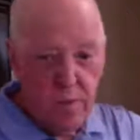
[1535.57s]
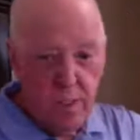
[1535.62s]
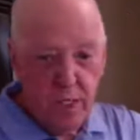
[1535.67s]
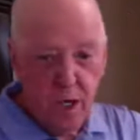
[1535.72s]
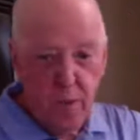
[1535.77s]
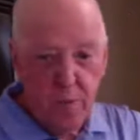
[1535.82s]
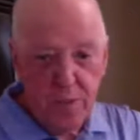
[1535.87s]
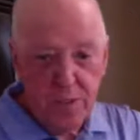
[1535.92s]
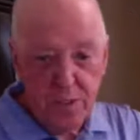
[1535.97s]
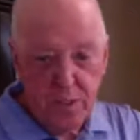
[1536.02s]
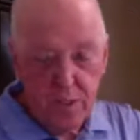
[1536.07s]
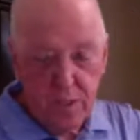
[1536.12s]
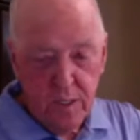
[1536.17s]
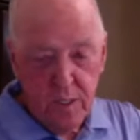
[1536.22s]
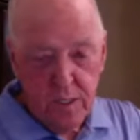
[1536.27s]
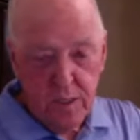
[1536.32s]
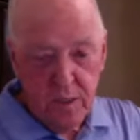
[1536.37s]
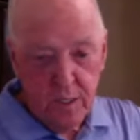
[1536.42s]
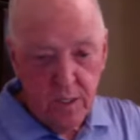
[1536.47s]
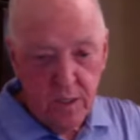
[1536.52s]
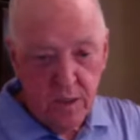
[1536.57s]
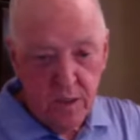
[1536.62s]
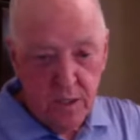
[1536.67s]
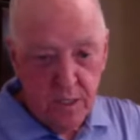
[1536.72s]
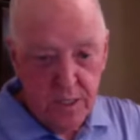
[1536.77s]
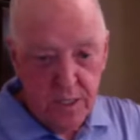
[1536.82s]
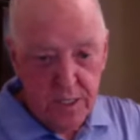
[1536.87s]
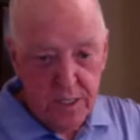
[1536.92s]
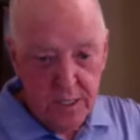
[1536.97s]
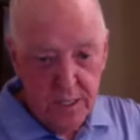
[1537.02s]
the opportunity that you're
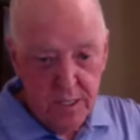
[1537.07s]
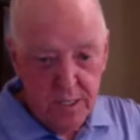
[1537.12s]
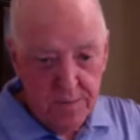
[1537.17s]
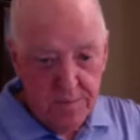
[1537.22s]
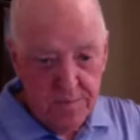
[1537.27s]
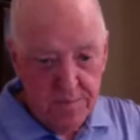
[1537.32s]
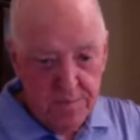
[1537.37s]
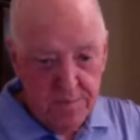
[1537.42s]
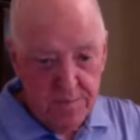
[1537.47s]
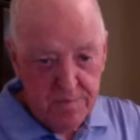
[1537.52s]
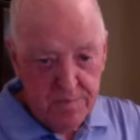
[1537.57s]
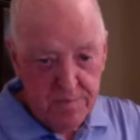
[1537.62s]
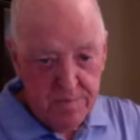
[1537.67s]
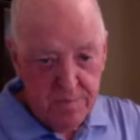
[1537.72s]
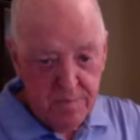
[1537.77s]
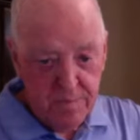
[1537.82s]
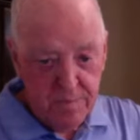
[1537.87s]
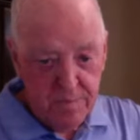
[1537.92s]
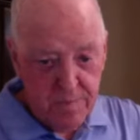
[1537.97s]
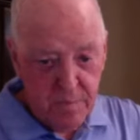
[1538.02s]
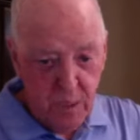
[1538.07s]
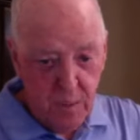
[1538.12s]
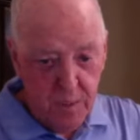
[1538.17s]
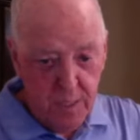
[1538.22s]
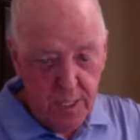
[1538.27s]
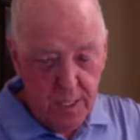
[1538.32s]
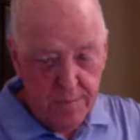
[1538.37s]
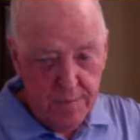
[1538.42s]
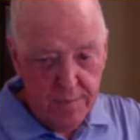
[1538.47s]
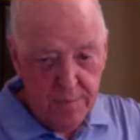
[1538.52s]
going to sell them.
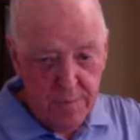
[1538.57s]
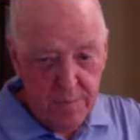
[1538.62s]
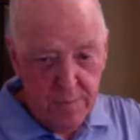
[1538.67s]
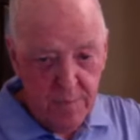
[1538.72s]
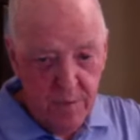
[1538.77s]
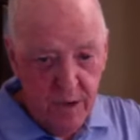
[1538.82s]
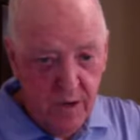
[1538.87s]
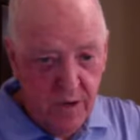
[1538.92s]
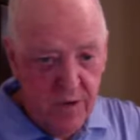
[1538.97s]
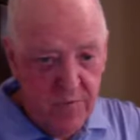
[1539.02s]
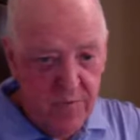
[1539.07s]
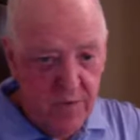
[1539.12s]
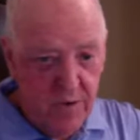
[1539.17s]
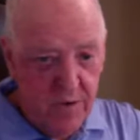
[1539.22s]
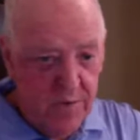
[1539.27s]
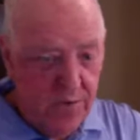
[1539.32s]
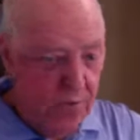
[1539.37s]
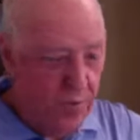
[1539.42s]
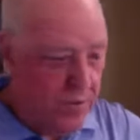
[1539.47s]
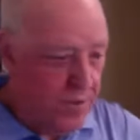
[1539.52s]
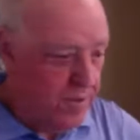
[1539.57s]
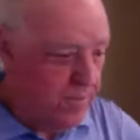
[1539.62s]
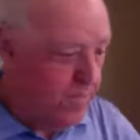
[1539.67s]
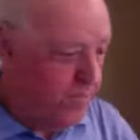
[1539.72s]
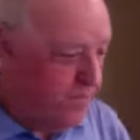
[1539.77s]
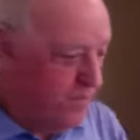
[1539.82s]
Okay? Very, very important.